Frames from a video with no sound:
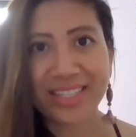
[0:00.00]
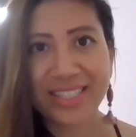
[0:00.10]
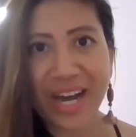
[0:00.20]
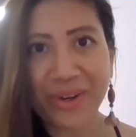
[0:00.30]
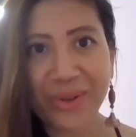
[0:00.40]

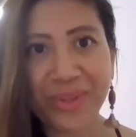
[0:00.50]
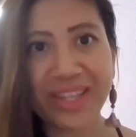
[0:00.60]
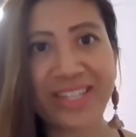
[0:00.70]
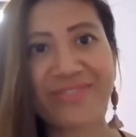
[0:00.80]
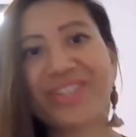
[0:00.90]

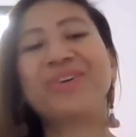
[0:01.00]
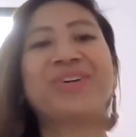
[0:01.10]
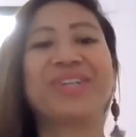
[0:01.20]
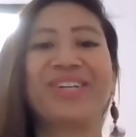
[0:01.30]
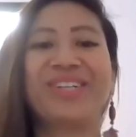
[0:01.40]
downloading this video.
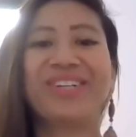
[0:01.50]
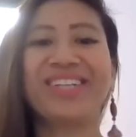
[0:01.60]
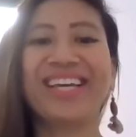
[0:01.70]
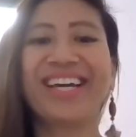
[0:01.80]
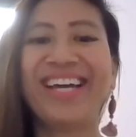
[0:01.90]
Good,
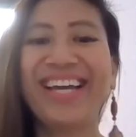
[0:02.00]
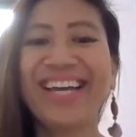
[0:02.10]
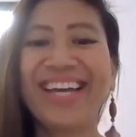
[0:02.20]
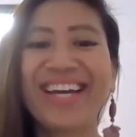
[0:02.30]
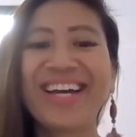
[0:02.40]
good,
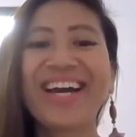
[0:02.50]
good.